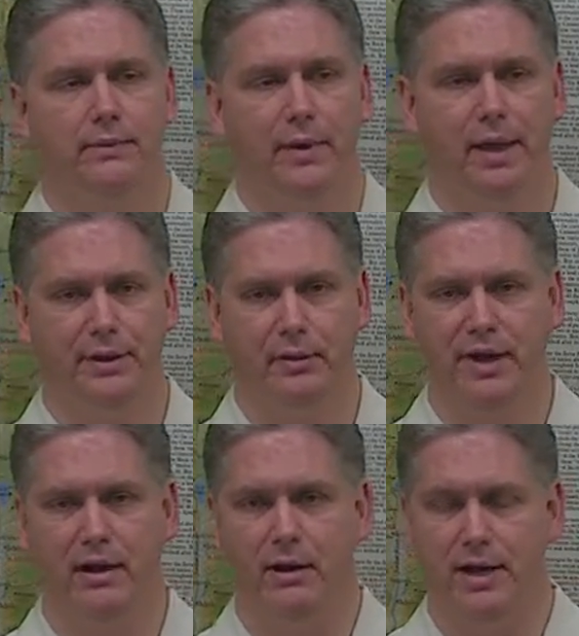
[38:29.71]
And no
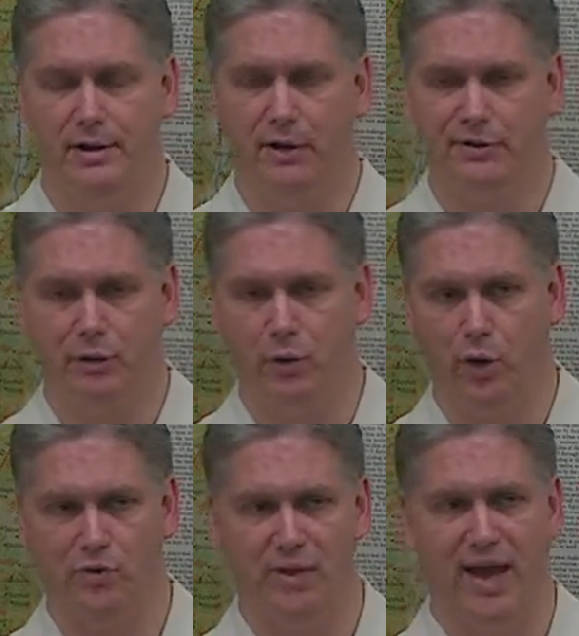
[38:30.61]
doubt. And also, of
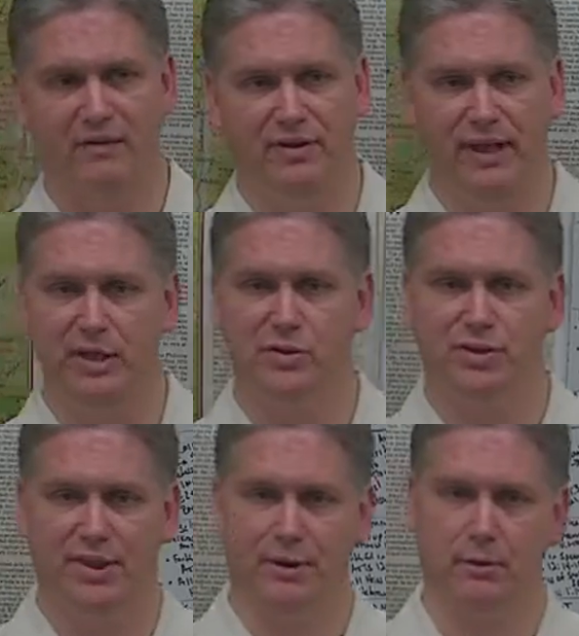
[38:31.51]
course, we have the angels
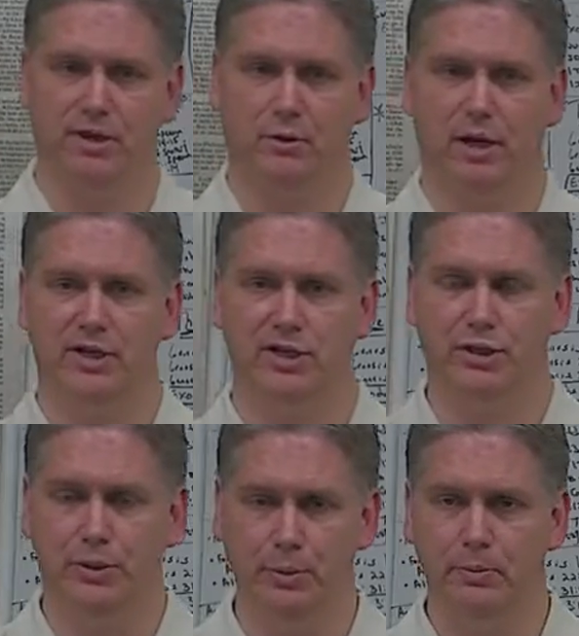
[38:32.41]
at the resurrection
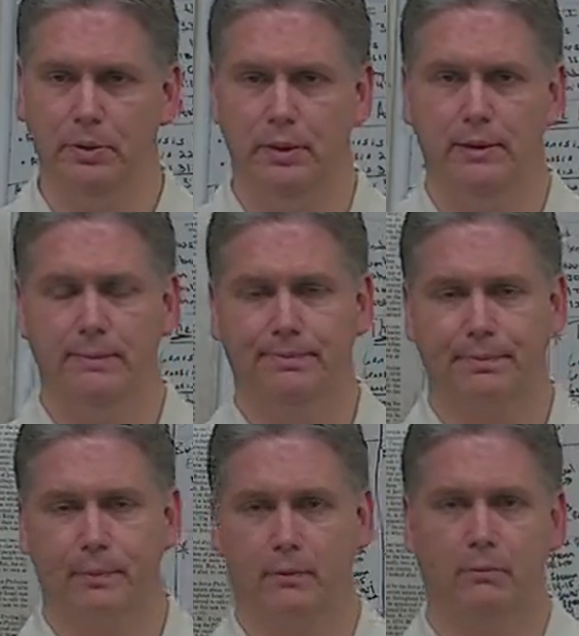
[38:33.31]
tomb,
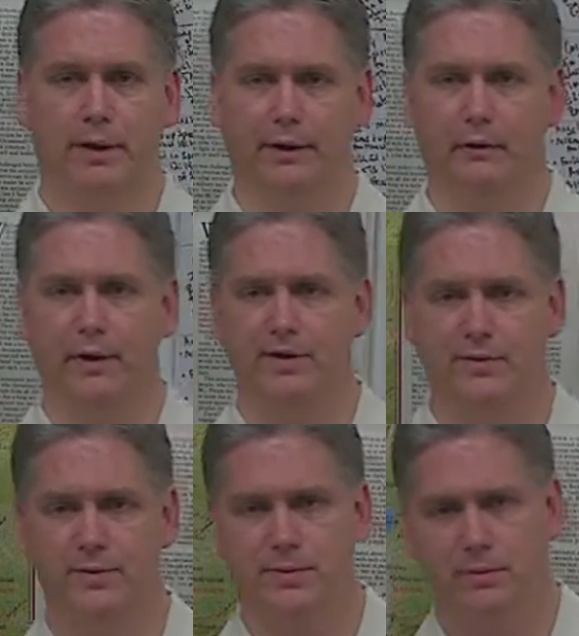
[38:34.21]
regular
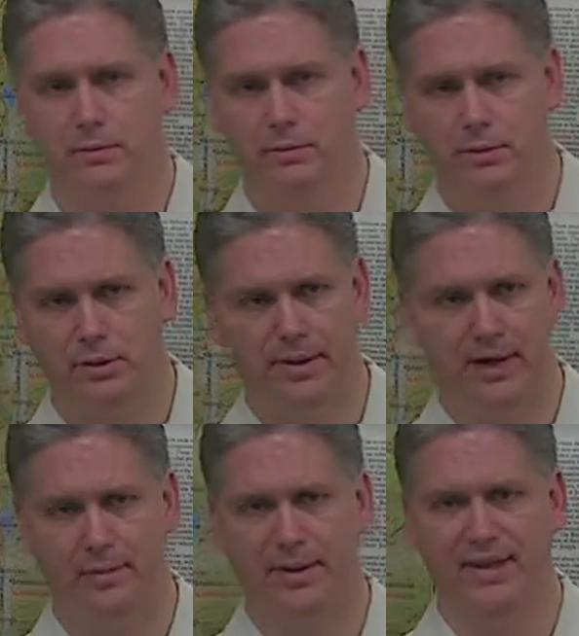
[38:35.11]
angels. No doubt
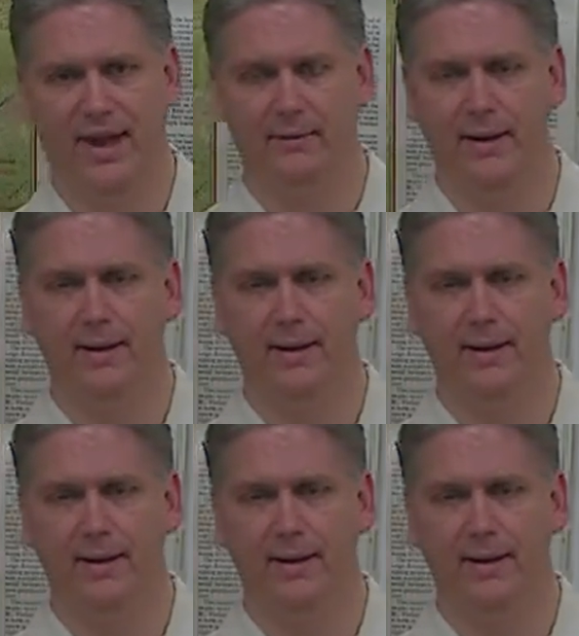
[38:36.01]
about that, right?